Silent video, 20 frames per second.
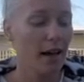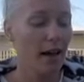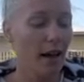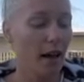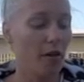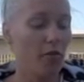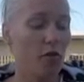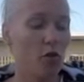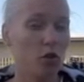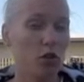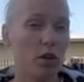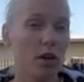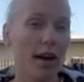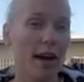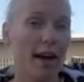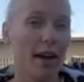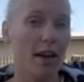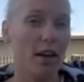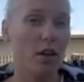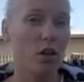I've also
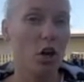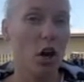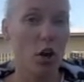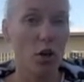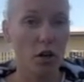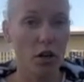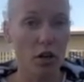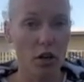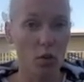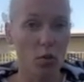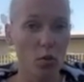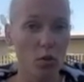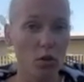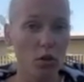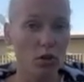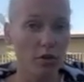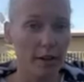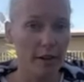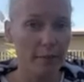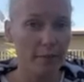added coconut
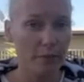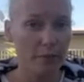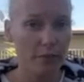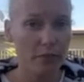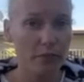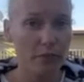water in